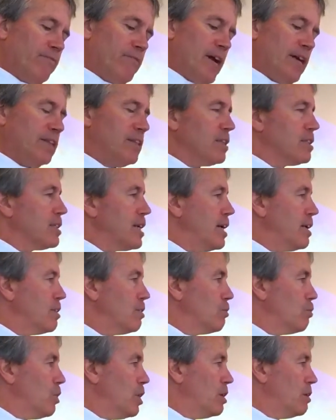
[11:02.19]
the faith to say
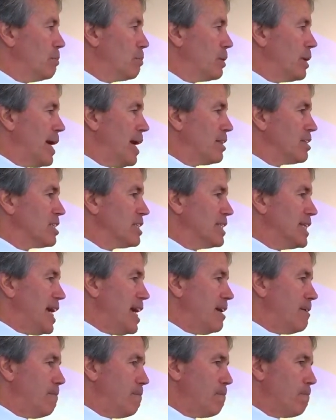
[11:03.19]
to the one pronounced
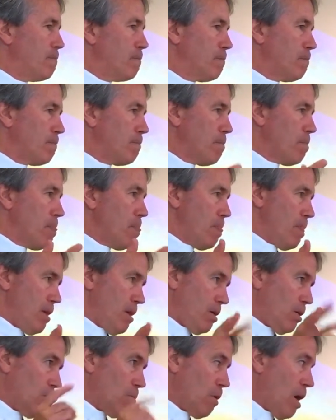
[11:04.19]
dead,
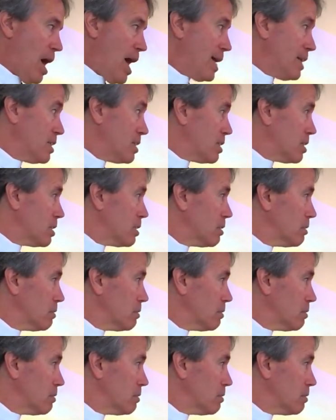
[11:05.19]
"Arise"?